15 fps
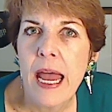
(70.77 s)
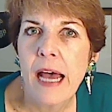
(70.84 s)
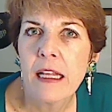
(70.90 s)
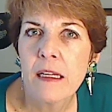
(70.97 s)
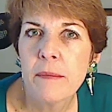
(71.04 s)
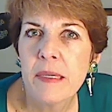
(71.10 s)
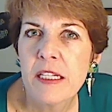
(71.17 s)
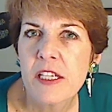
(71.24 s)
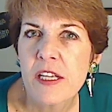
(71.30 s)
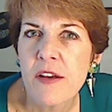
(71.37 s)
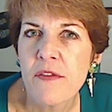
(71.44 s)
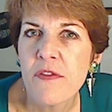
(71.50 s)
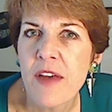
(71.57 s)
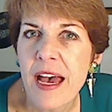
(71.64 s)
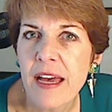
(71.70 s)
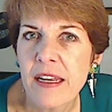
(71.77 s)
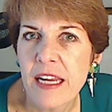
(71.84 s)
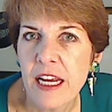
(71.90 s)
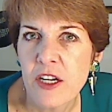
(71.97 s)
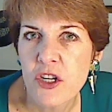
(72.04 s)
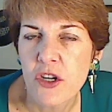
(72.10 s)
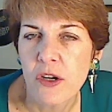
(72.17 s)
Elements of that
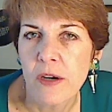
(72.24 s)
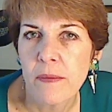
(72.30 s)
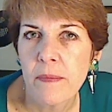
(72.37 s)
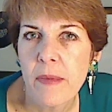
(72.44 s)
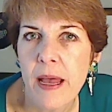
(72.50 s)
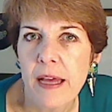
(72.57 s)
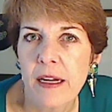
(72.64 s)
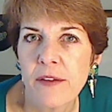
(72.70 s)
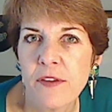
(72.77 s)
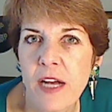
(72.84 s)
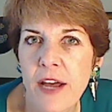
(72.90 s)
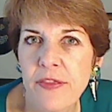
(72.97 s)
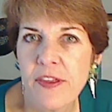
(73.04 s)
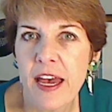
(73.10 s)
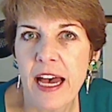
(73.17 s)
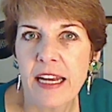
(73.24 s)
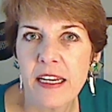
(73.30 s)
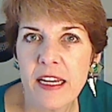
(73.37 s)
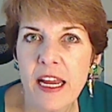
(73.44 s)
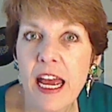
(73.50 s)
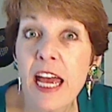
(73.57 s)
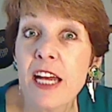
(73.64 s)
nature. And I've got that
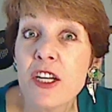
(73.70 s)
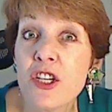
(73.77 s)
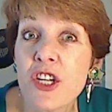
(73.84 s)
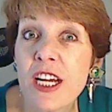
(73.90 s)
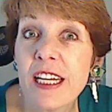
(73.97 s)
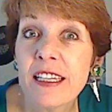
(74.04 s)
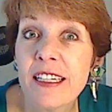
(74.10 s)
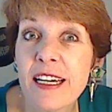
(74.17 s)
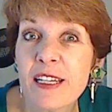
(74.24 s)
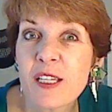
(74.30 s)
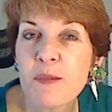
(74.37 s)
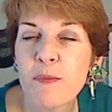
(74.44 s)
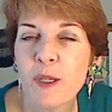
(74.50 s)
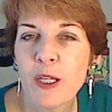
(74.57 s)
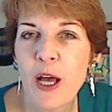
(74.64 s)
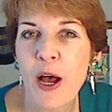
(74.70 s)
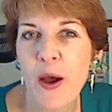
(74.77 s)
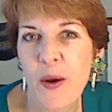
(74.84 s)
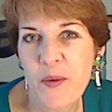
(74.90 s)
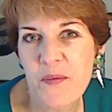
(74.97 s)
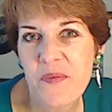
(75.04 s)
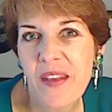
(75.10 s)
cheat list
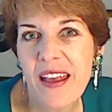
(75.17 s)
below.